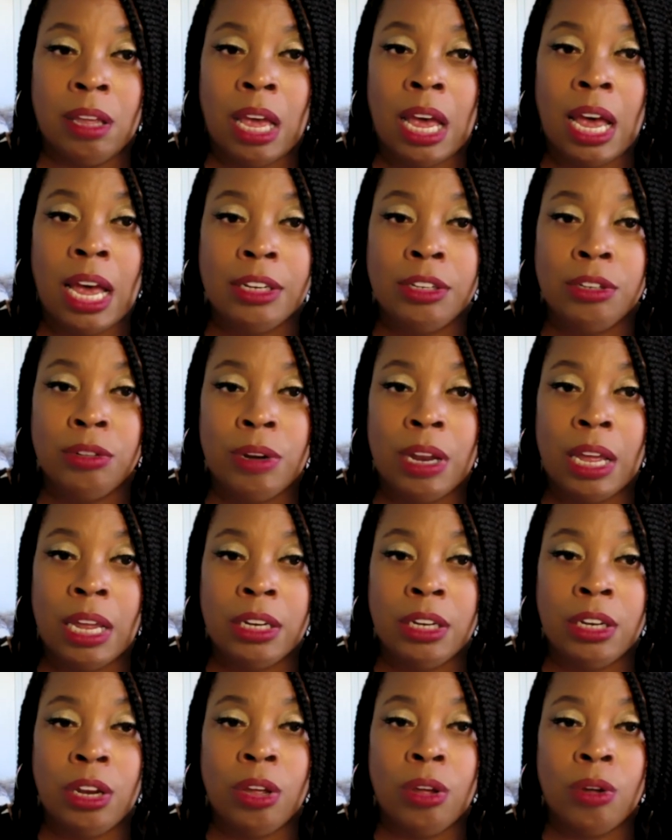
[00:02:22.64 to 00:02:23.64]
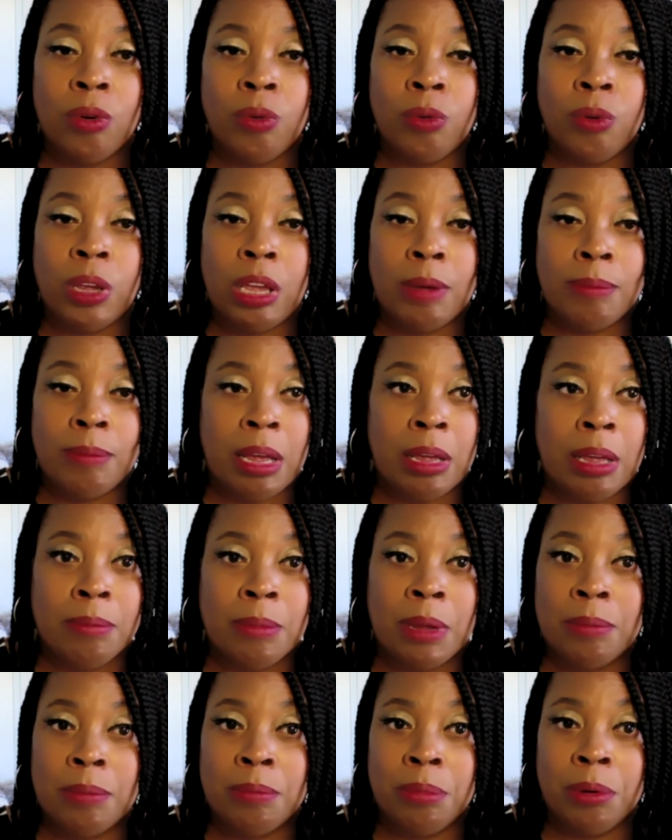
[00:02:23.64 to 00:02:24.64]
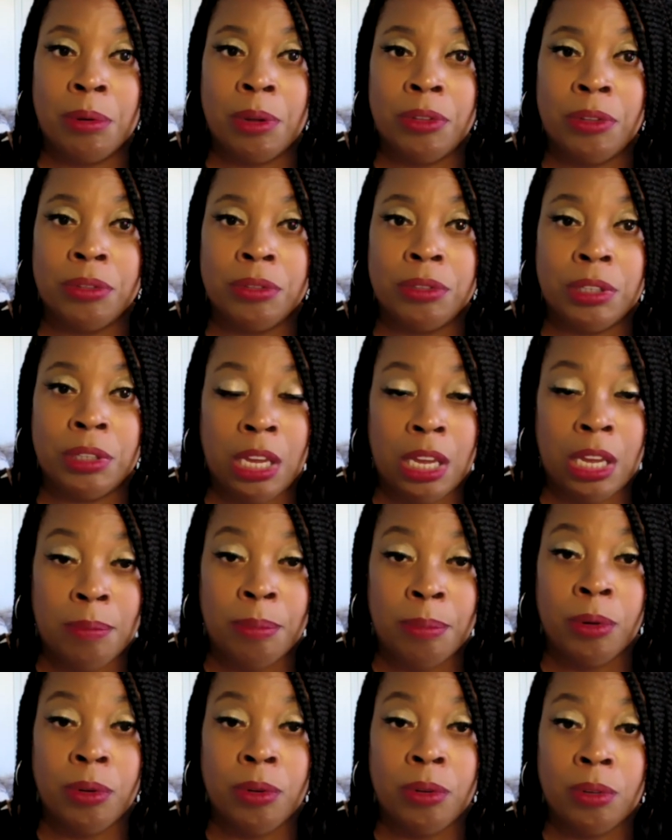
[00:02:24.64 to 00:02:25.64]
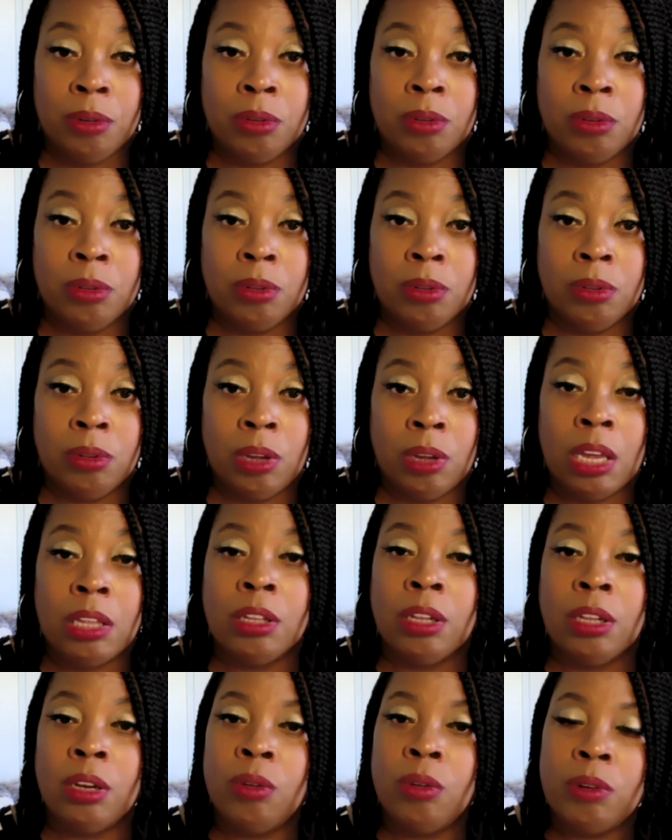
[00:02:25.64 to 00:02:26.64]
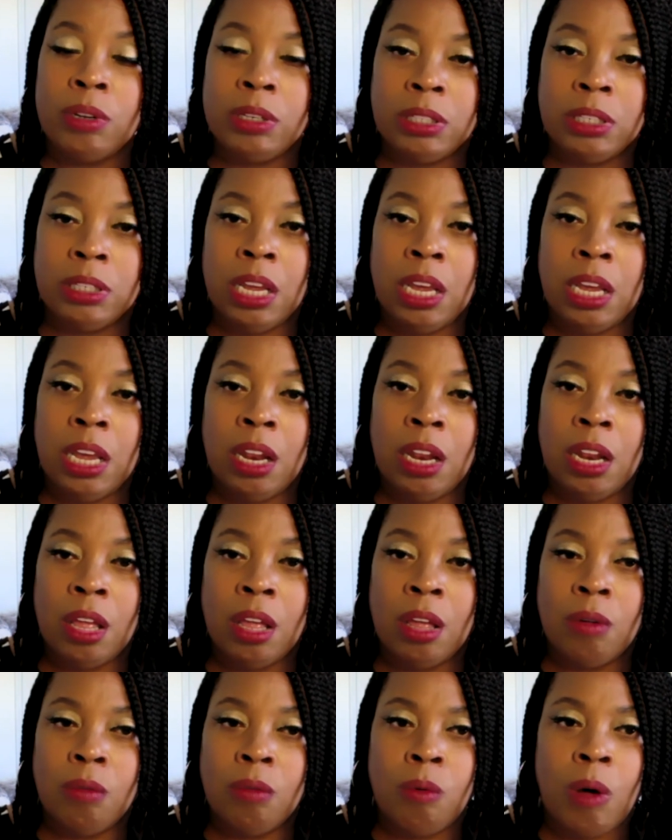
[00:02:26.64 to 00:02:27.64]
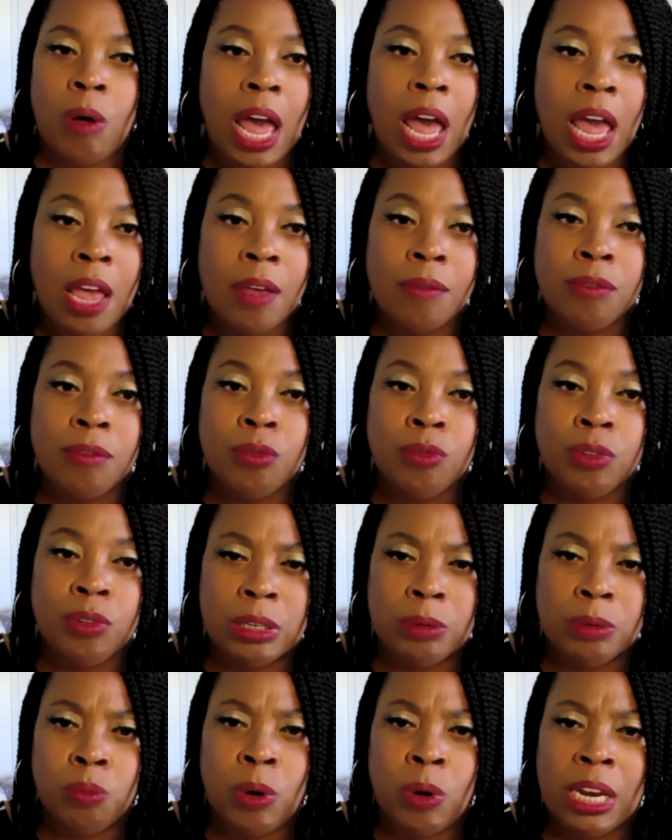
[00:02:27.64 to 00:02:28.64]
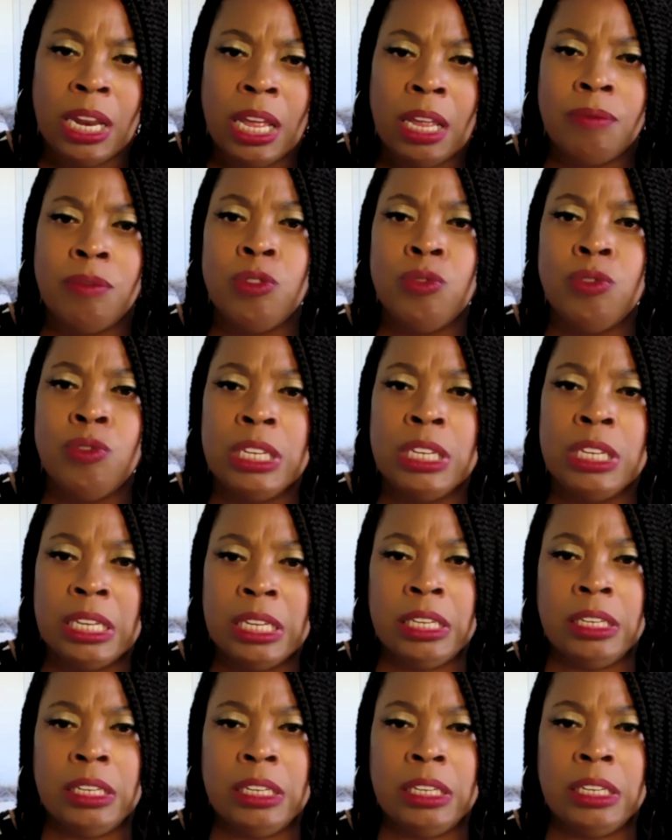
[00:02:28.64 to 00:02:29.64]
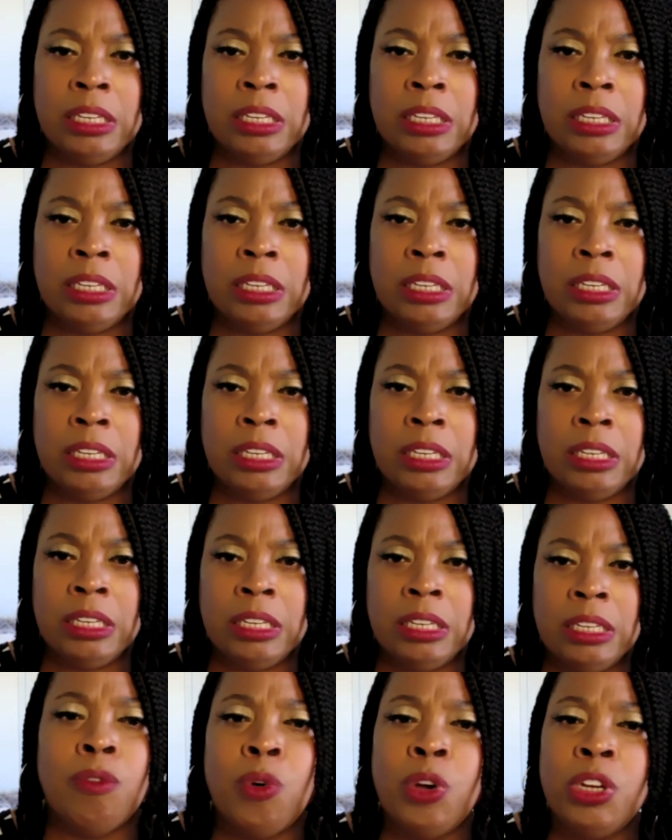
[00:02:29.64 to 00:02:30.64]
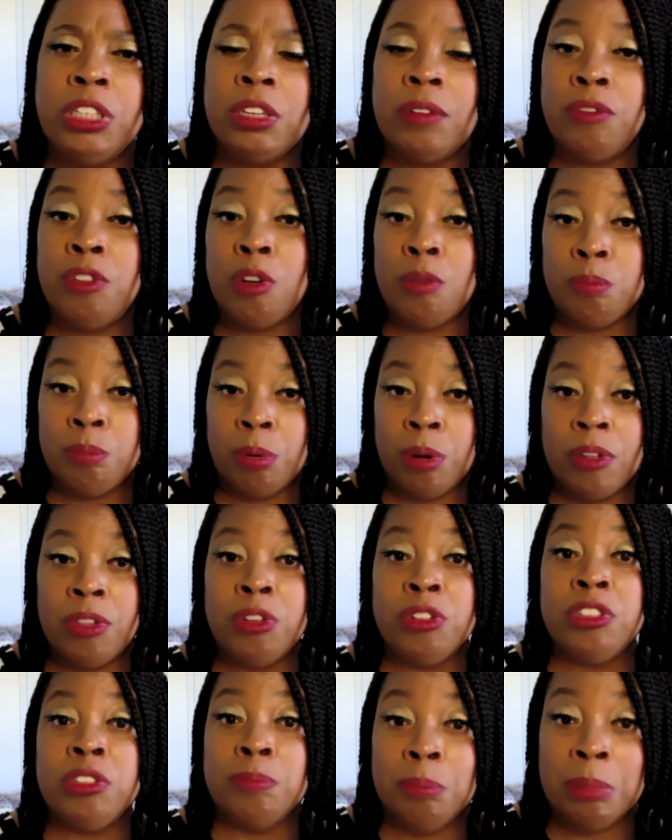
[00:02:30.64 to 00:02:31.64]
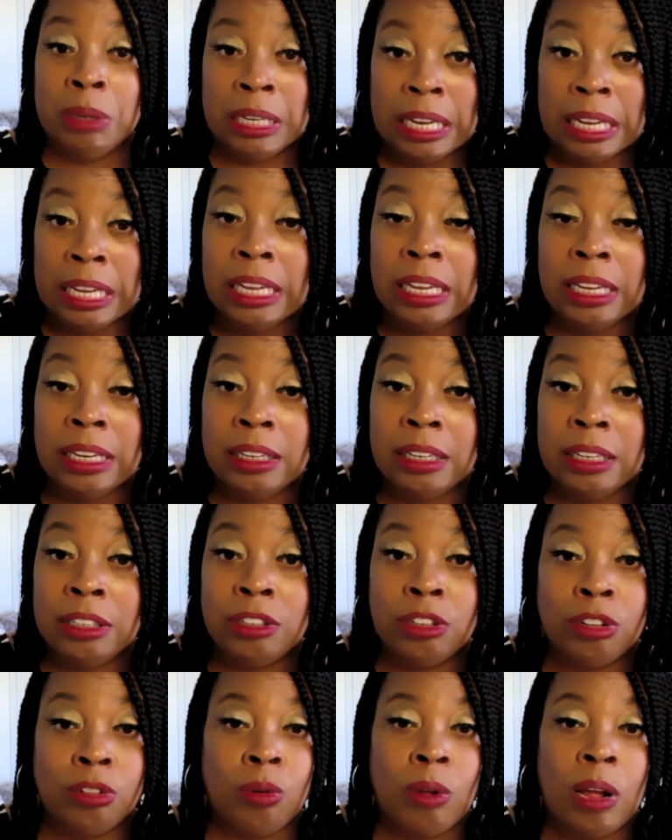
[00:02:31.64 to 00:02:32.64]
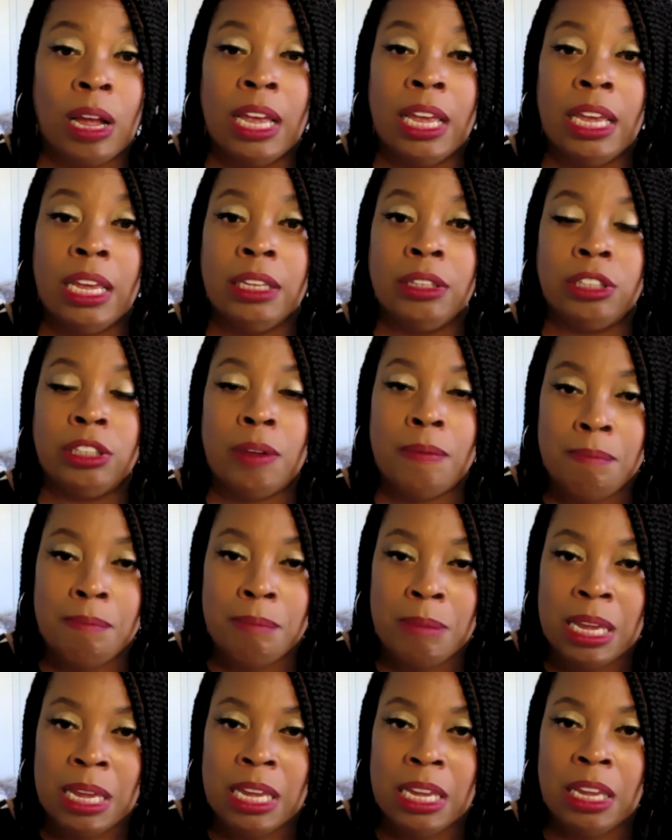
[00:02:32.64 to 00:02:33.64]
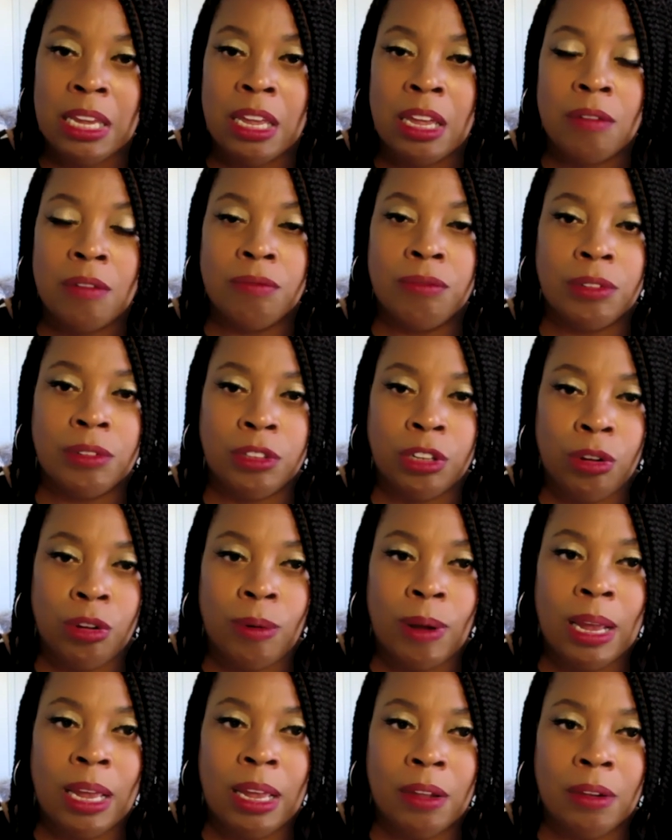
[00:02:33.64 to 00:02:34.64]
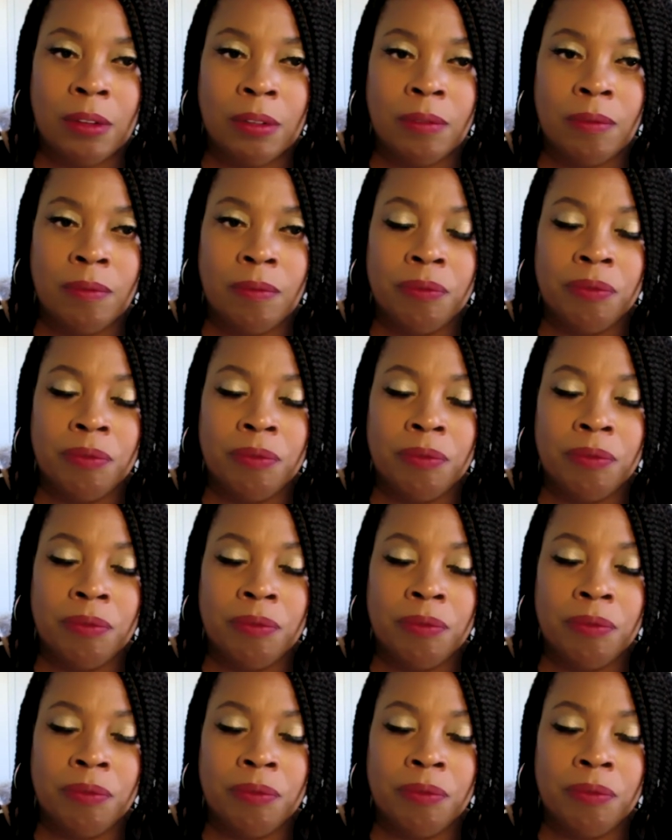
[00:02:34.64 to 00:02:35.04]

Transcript: I do not know. Am I my brother's keeper? And the Lord said, what have you done? The voice of your brother's blood is crying to me from the ground.